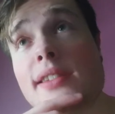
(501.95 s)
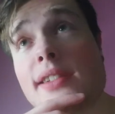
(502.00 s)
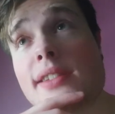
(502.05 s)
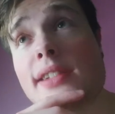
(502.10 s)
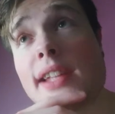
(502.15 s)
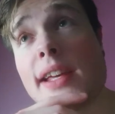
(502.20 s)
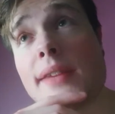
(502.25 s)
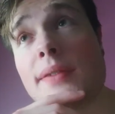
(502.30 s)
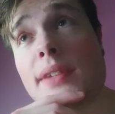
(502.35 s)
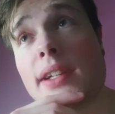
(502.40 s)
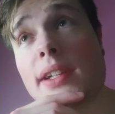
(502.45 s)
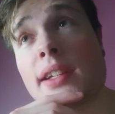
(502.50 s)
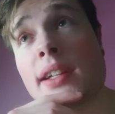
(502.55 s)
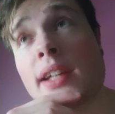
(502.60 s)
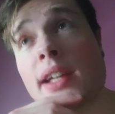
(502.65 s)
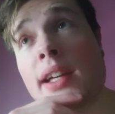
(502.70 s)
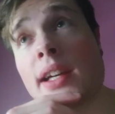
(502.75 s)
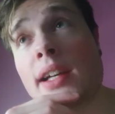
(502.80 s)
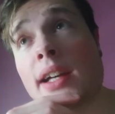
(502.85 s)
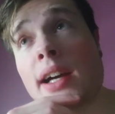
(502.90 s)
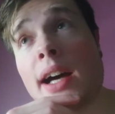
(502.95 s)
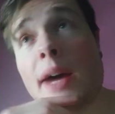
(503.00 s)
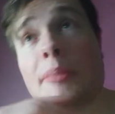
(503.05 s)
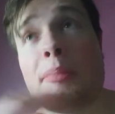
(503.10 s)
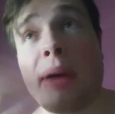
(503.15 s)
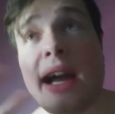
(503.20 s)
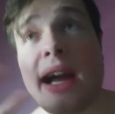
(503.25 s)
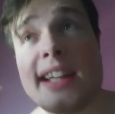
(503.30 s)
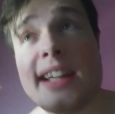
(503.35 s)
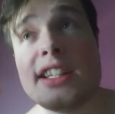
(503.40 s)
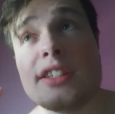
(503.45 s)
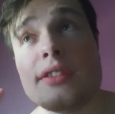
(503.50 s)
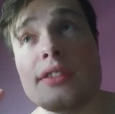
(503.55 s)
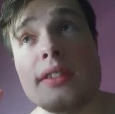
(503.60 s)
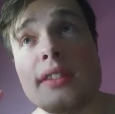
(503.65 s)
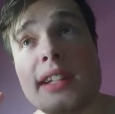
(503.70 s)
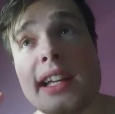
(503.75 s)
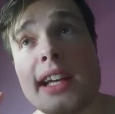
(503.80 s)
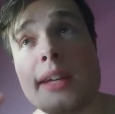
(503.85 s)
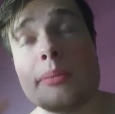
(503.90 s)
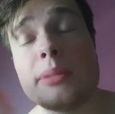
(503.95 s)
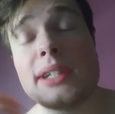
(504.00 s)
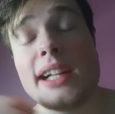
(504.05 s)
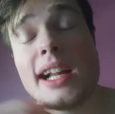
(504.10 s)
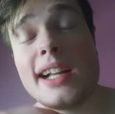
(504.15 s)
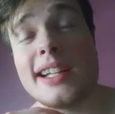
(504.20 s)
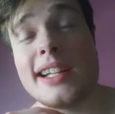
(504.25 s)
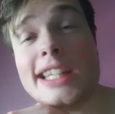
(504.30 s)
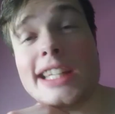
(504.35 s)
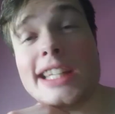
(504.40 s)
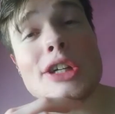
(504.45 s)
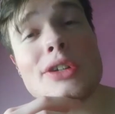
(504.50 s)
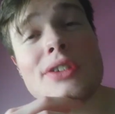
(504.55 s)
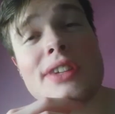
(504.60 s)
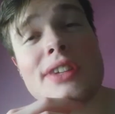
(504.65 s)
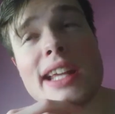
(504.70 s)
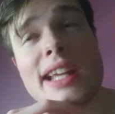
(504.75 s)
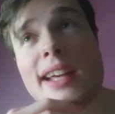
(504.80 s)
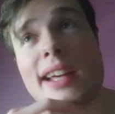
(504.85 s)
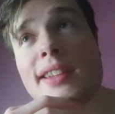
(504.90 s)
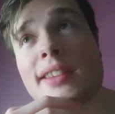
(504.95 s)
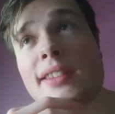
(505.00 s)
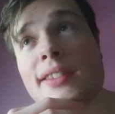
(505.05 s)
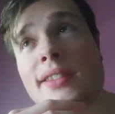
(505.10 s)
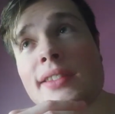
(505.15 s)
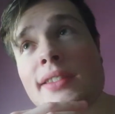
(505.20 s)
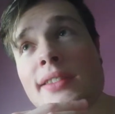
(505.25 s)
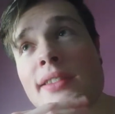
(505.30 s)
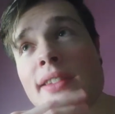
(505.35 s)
Because having a pineal gland but not an ego death,